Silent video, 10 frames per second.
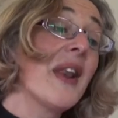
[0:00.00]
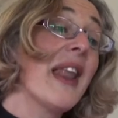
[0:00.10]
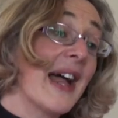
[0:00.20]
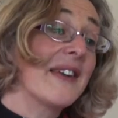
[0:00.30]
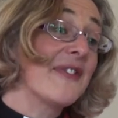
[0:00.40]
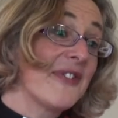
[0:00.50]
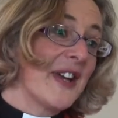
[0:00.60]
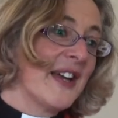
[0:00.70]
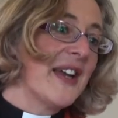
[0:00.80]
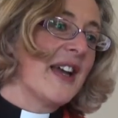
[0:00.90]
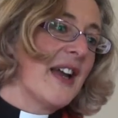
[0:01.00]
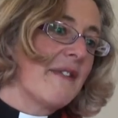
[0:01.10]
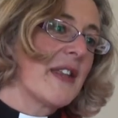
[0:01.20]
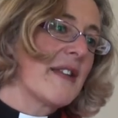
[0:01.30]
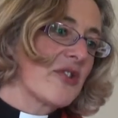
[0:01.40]
life
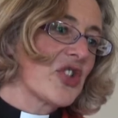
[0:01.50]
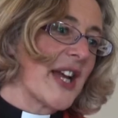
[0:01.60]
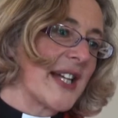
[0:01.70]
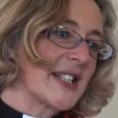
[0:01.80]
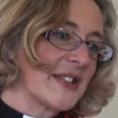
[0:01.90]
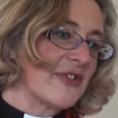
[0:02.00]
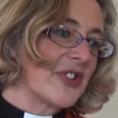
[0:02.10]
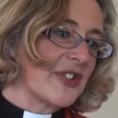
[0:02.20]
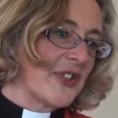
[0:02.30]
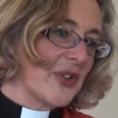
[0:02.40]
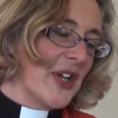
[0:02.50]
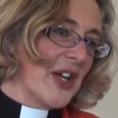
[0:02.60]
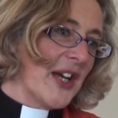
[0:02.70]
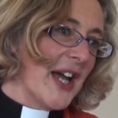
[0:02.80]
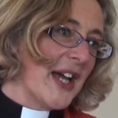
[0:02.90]
of this child in front of you,
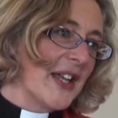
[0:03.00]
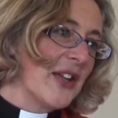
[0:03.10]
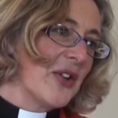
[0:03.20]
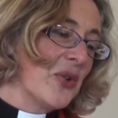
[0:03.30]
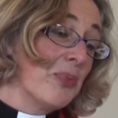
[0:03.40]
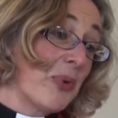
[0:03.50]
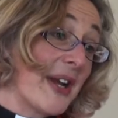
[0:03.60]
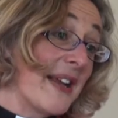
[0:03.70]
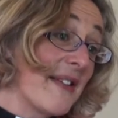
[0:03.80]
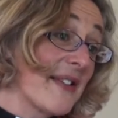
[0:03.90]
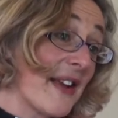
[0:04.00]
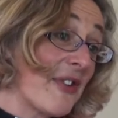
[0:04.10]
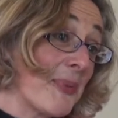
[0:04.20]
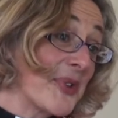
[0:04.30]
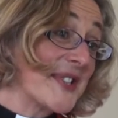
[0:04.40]
who brings
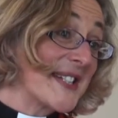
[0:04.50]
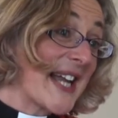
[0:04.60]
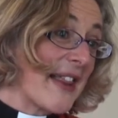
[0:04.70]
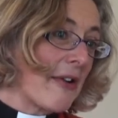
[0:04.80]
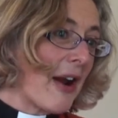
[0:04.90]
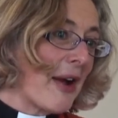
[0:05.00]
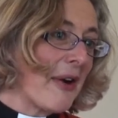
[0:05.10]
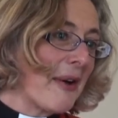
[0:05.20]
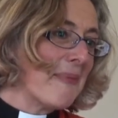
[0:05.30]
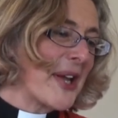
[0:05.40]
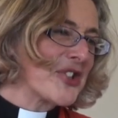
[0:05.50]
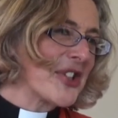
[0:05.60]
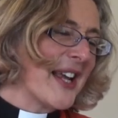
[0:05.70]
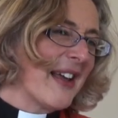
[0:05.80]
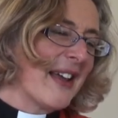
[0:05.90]
everybody together. I
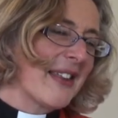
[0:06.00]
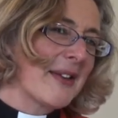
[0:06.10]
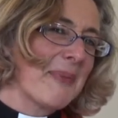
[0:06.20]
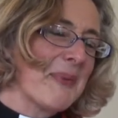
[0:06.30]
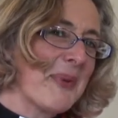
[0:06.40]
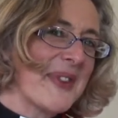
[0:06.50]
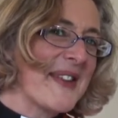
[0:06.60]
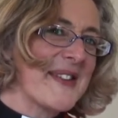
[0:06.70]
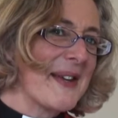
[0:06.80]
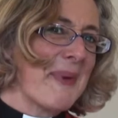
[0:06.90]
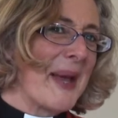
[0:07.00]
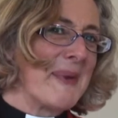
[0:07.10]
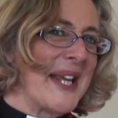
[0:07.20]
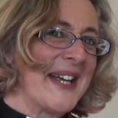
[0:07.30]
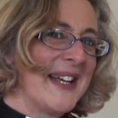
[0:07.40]
think people when they see a
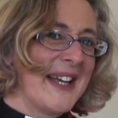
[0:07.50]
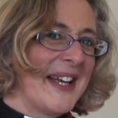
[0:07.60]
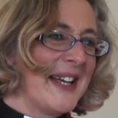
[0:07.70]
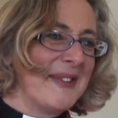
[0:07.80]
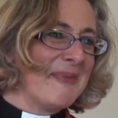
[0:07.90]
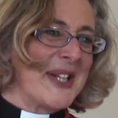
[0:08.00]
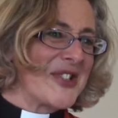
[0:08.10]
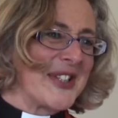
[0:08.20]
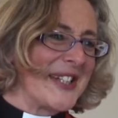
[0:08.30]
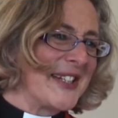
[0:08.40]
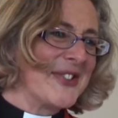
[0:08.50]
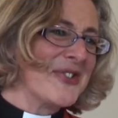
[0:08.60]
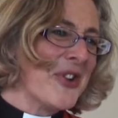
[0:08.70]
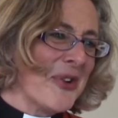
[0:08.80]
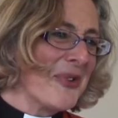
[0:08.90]
baby immediately
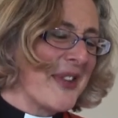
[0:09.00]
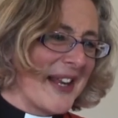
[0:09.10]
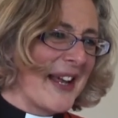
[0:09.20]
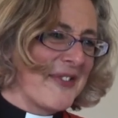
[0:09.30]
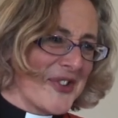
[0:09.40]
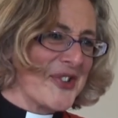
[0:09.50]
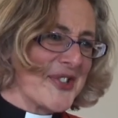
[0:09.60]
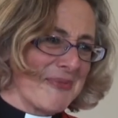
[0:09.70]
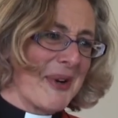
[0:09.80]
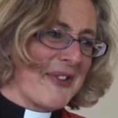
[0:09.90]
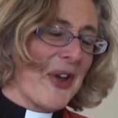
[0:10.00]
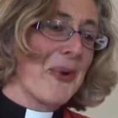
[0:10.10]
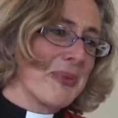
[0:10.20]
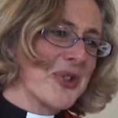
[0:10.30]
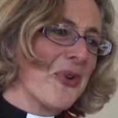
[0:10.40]
know that life's good. It brings
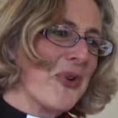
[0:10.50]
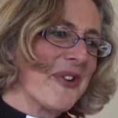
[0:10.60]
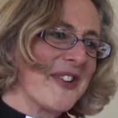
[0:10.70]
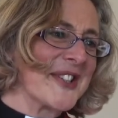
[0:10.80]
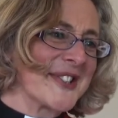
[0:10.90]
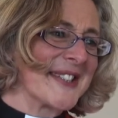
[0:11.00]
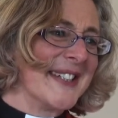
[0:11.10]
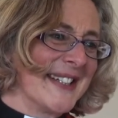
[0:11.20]
hope to all of us